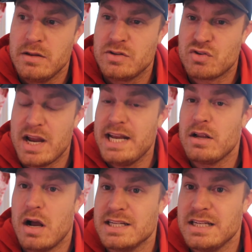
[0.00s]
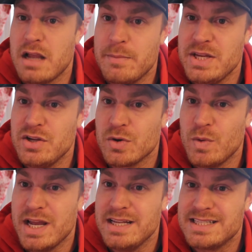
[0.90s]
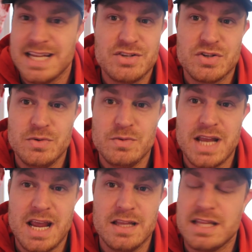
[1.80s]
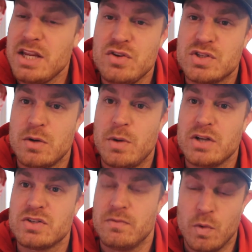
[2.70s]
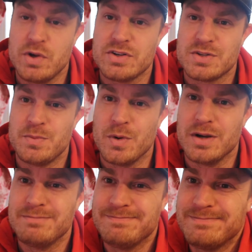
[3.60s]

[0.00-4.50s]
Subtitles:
training content coming your way. Stay tuned, and thank you so much for your support.